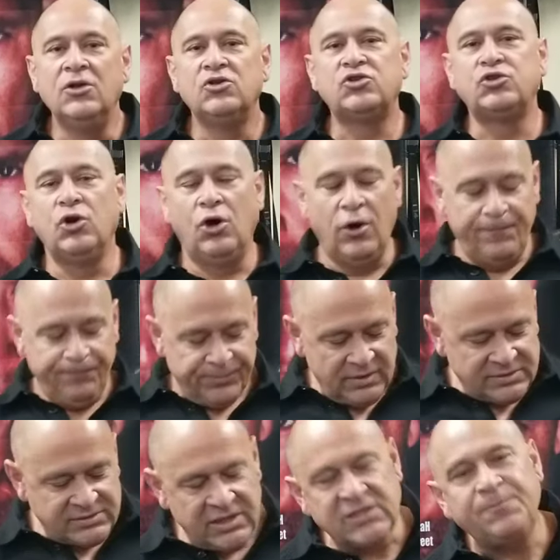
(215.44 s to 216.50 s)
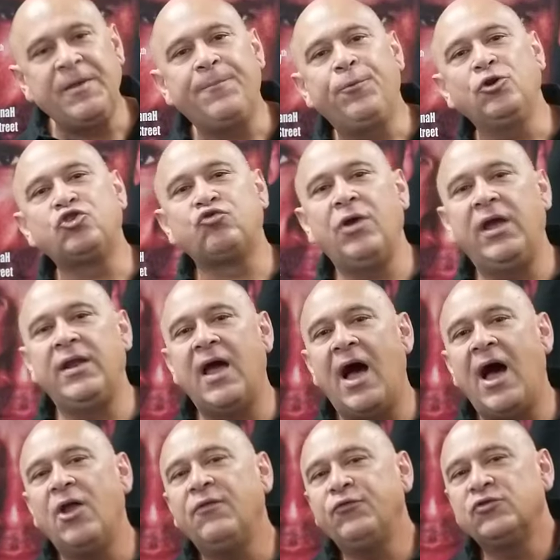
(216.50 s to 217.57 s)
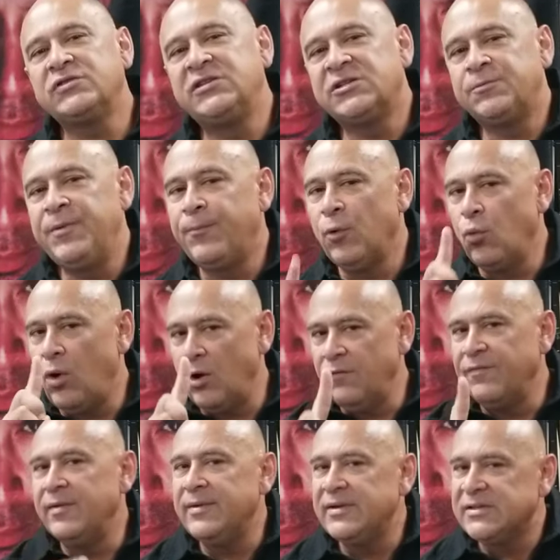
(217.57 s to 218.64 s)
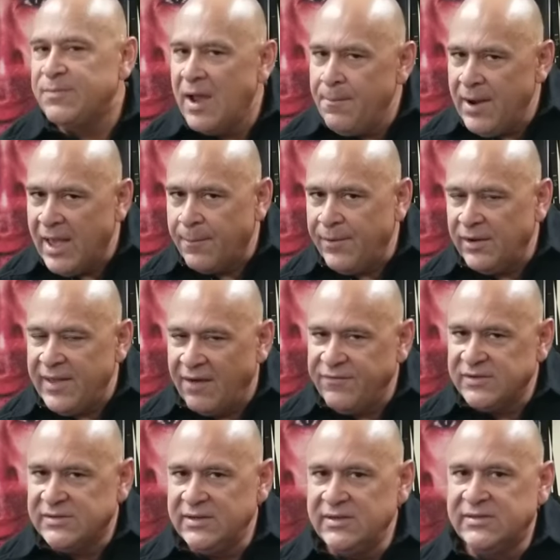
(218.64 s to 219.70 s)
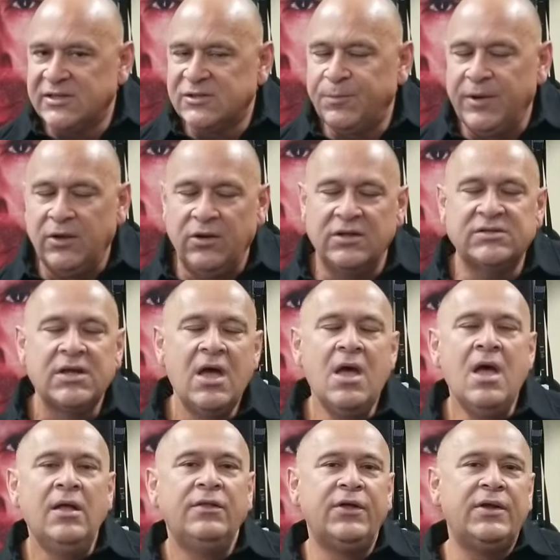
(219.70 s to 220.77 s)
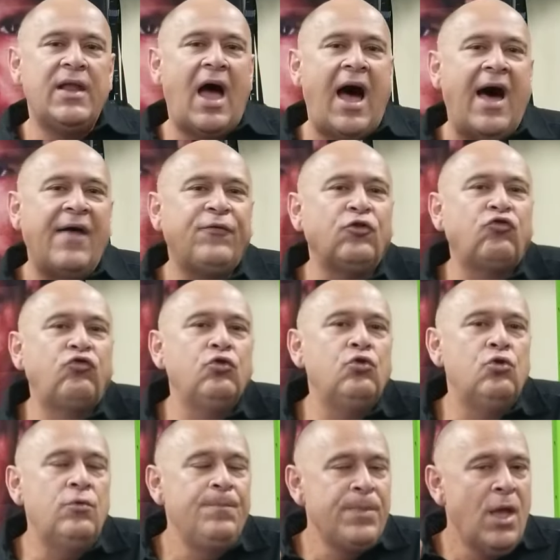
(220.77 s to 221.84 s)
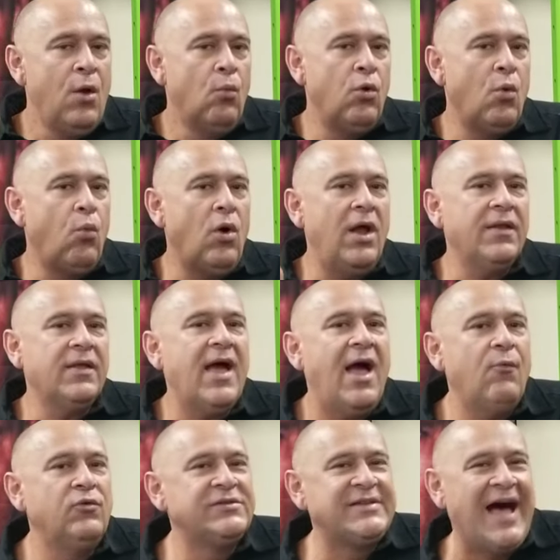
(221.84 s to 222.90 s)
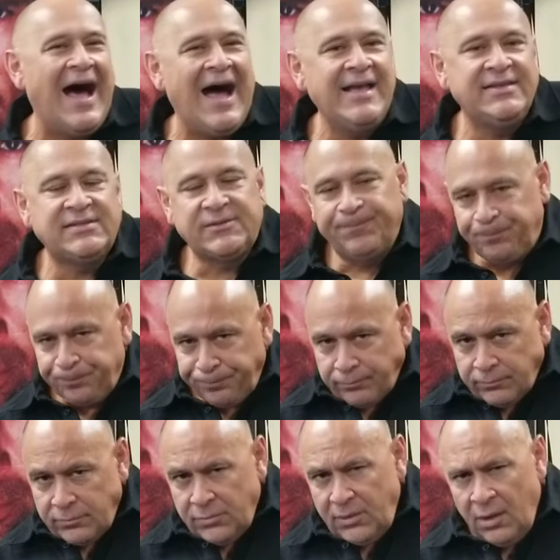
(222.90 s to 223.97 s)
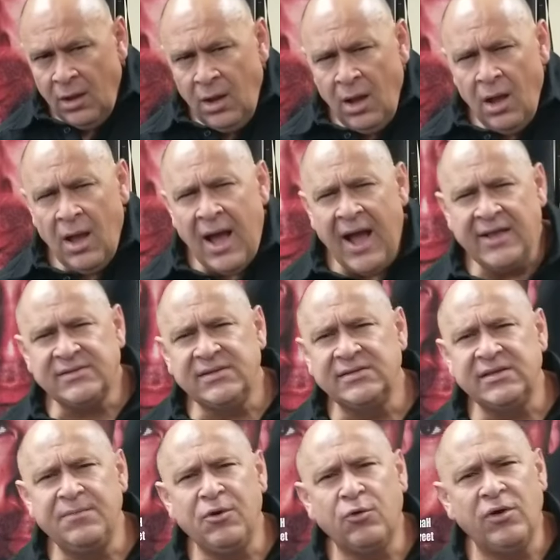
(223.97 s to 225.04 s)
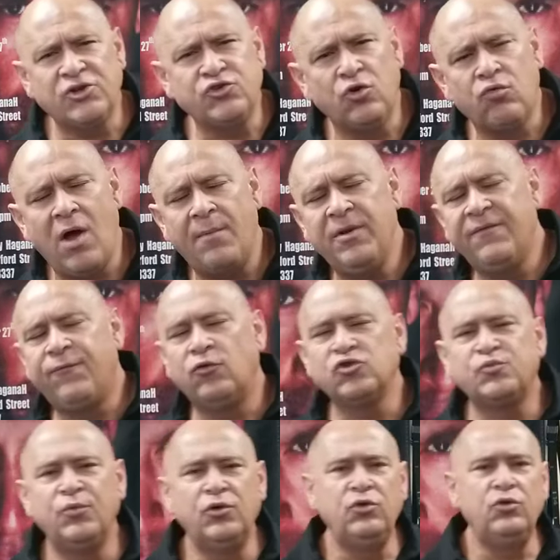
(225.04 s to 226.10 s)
So 6 people trained. Out of those 6 people, one of them is my black belt, obviously he's experienced. Then other 2 were, one guy was ICE. ICE is Immigration Crime Enforcement